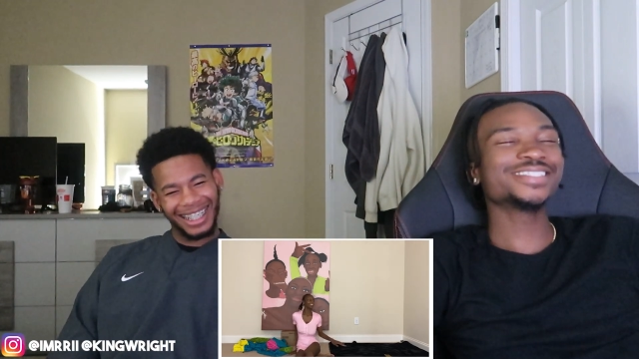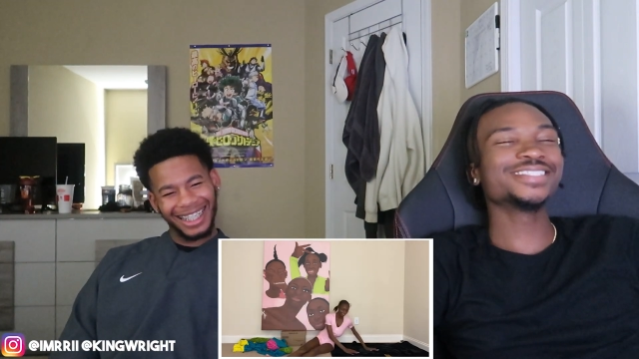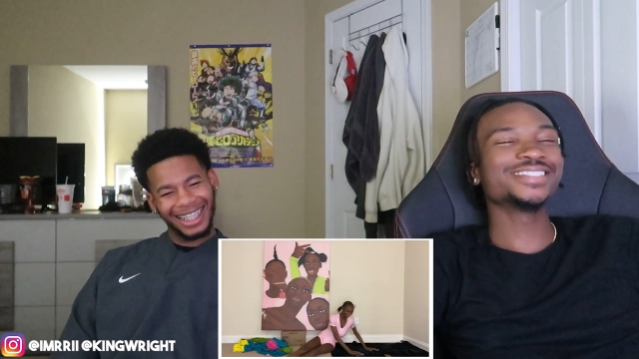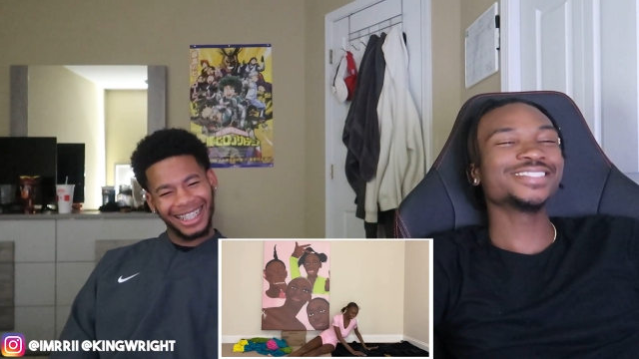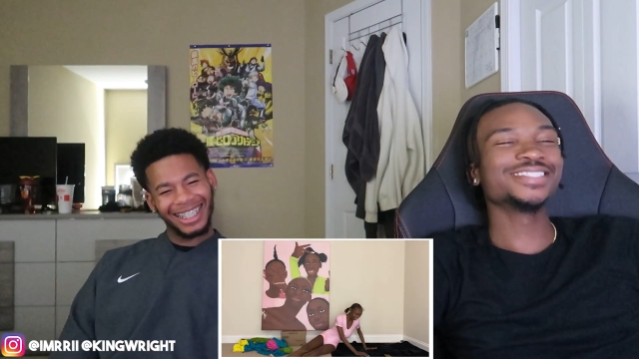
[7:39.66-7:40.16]

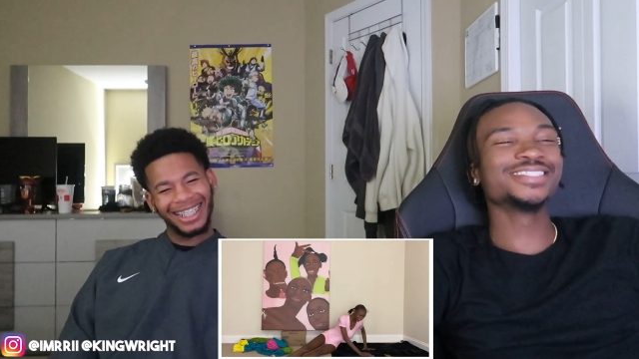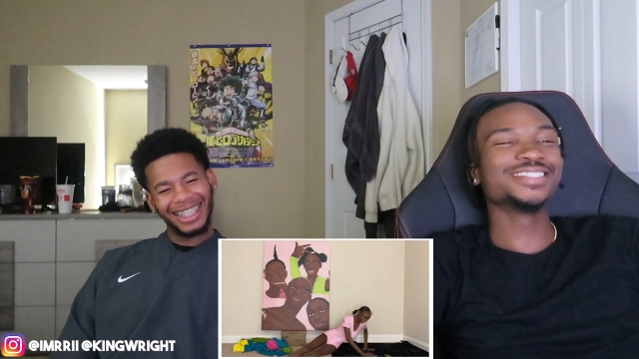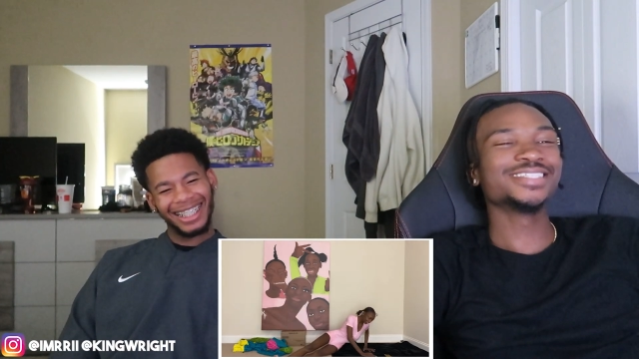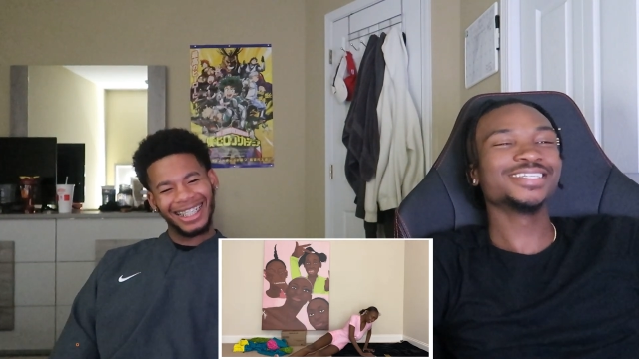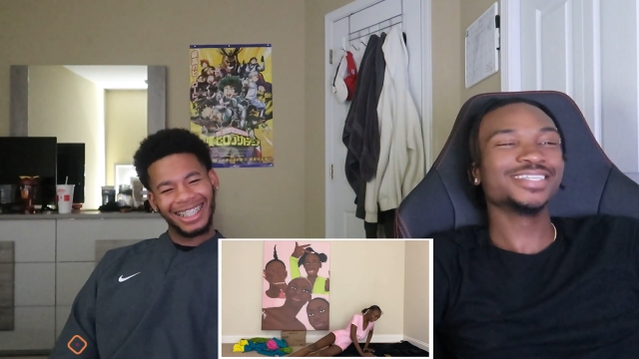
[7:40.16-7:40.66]

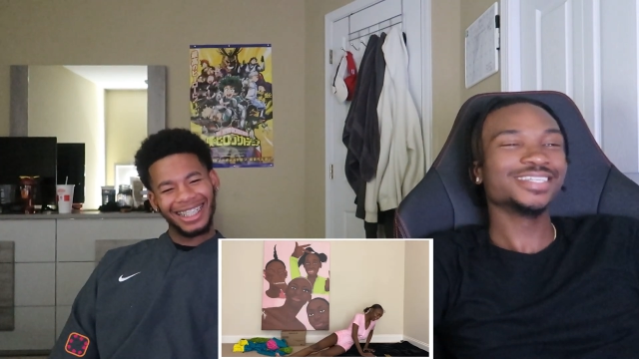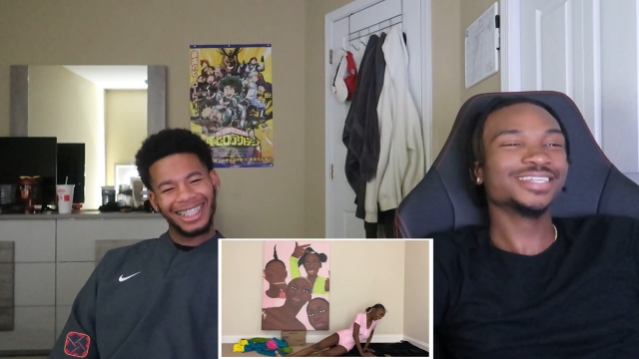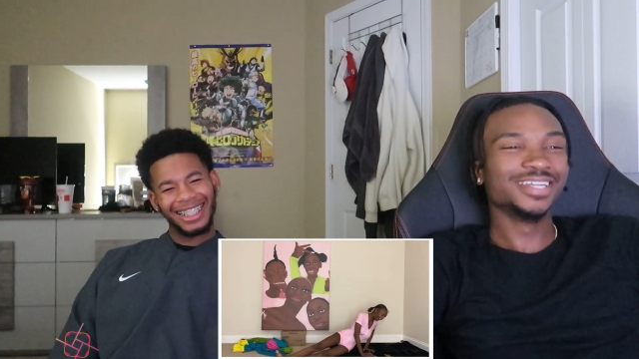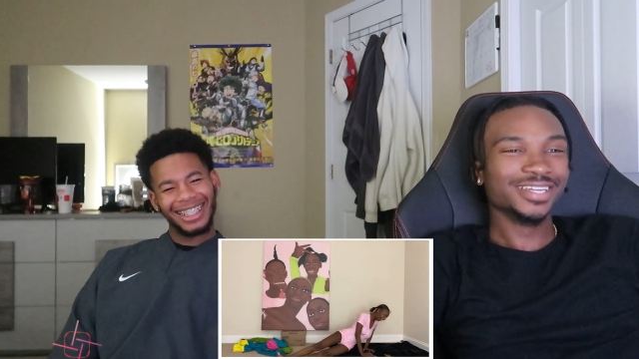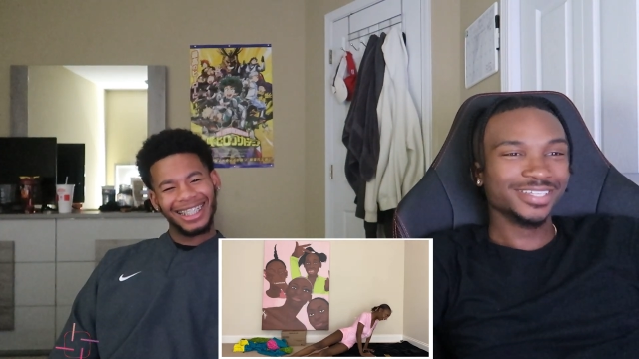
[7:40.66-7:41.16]

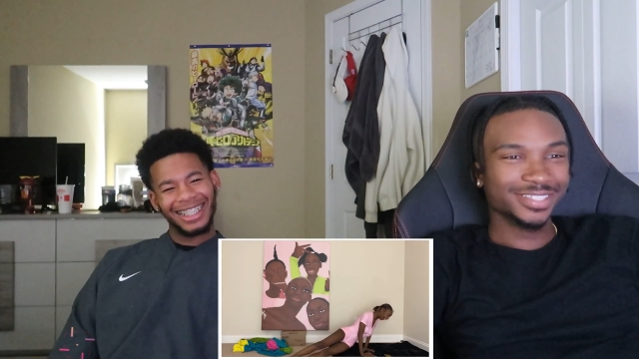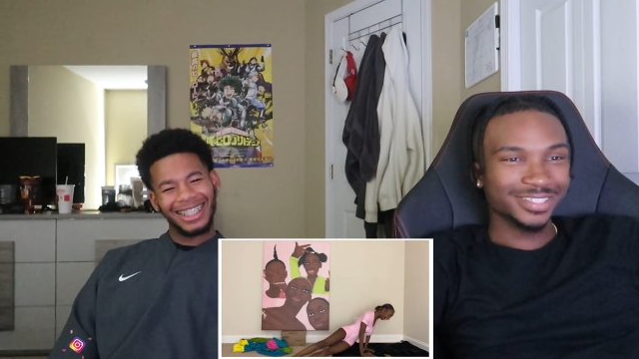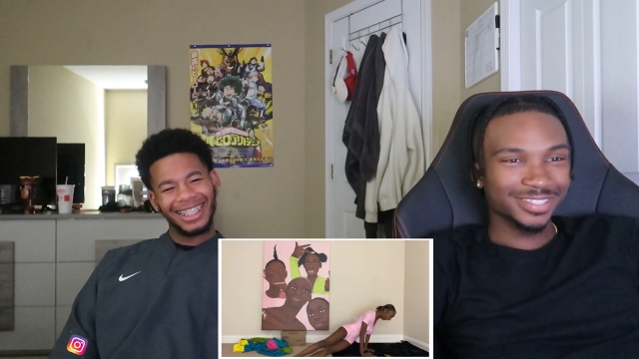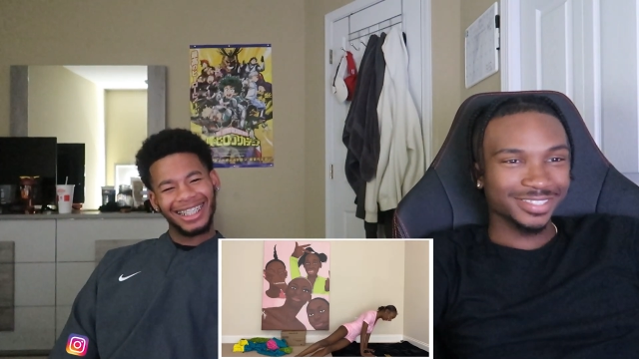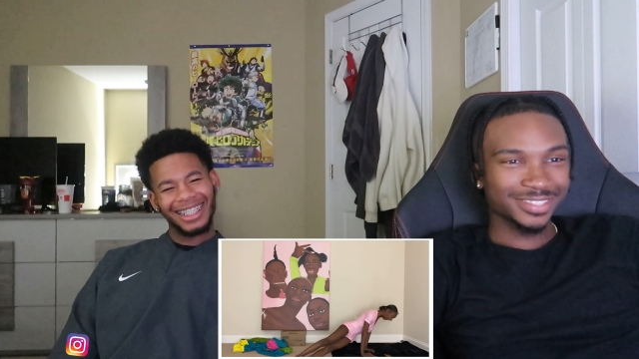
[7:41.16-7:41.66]

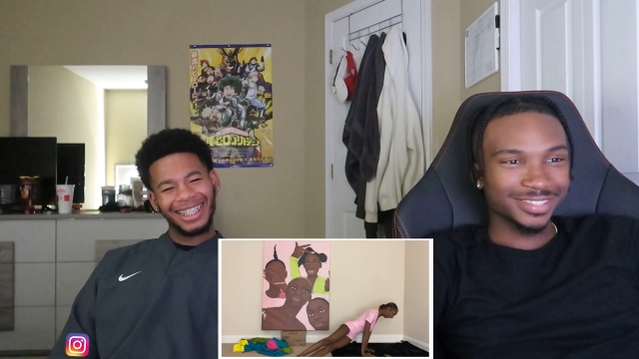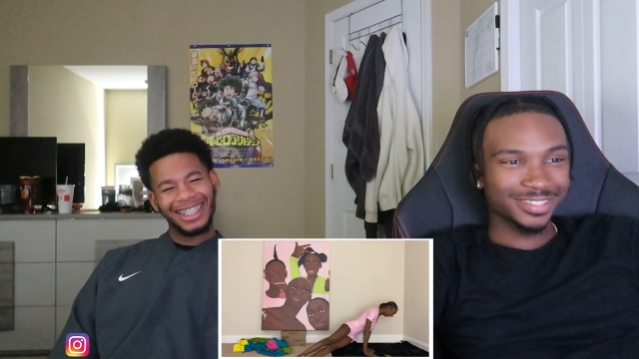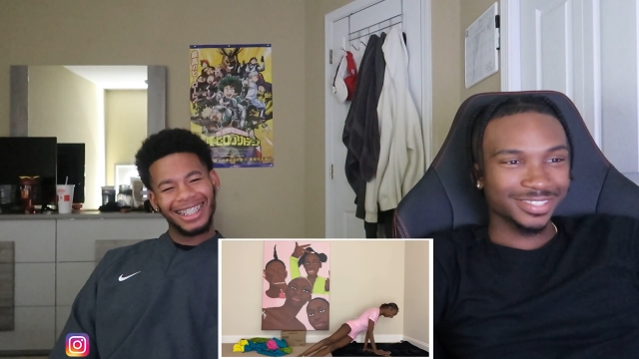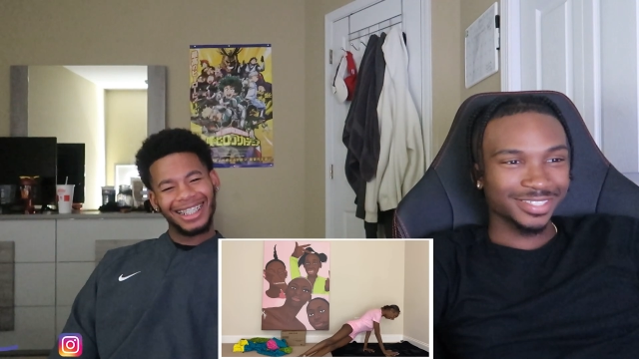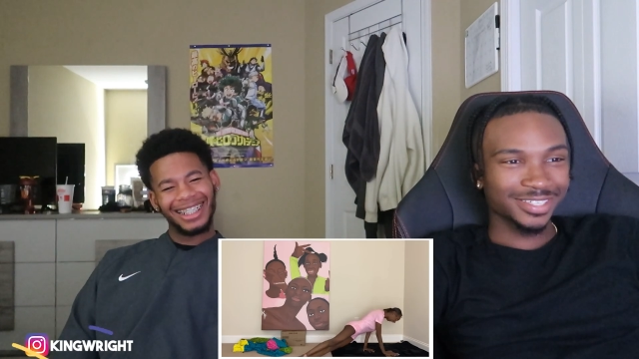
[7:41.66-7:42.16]

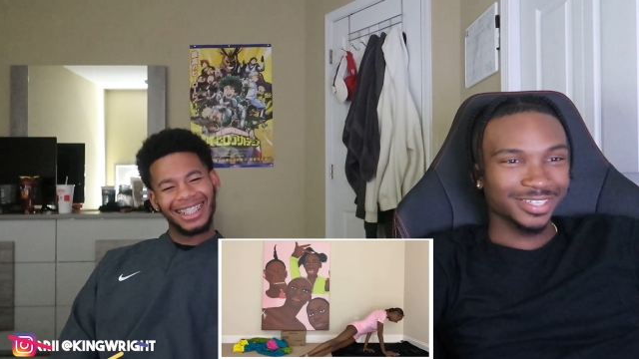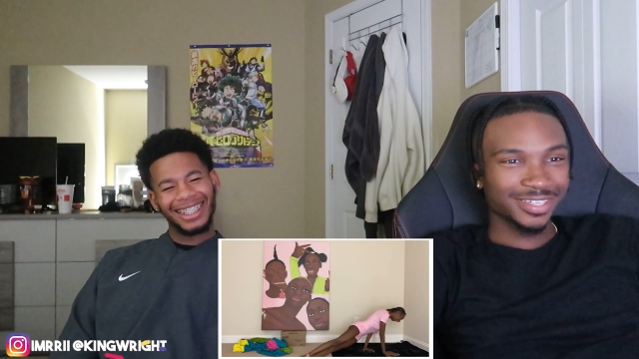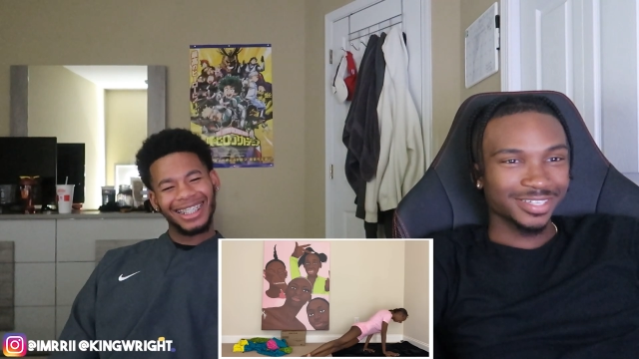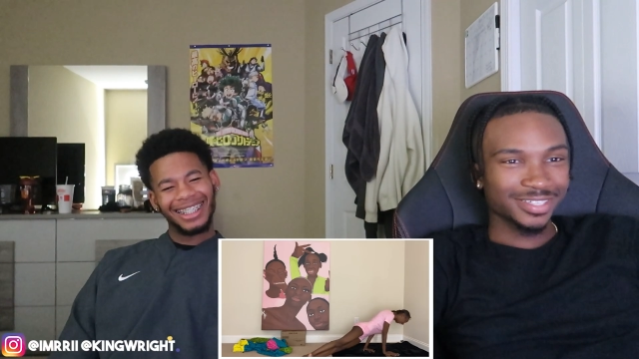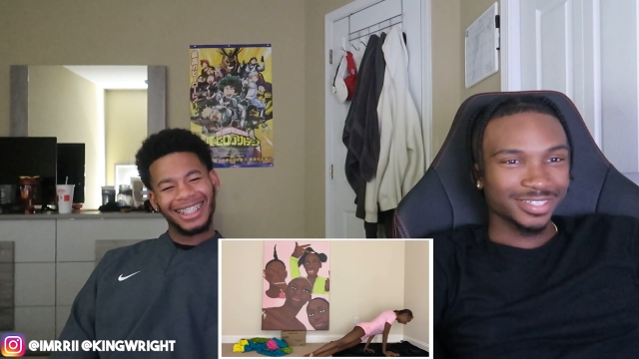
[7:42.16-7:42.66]

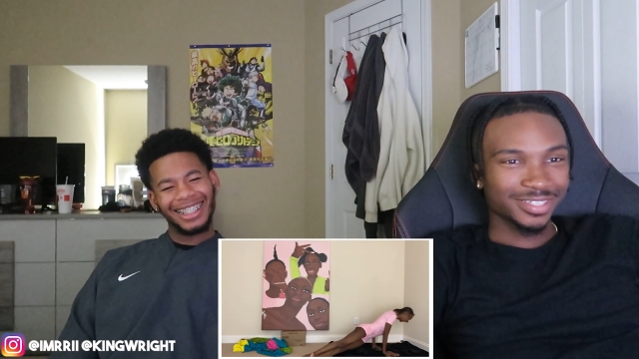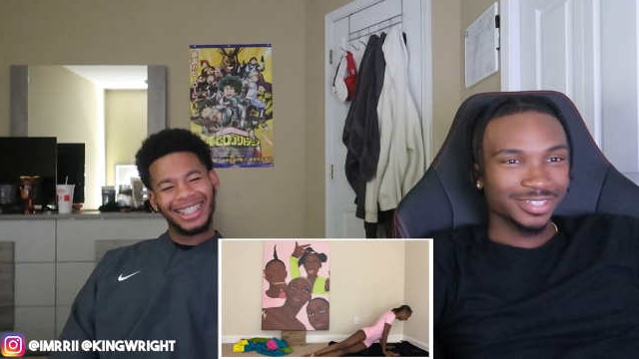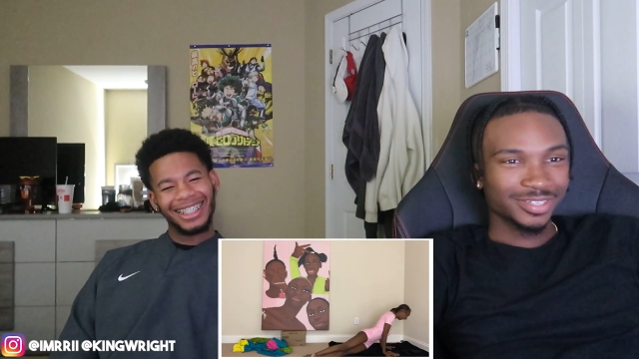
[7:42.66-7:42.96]
[no speech]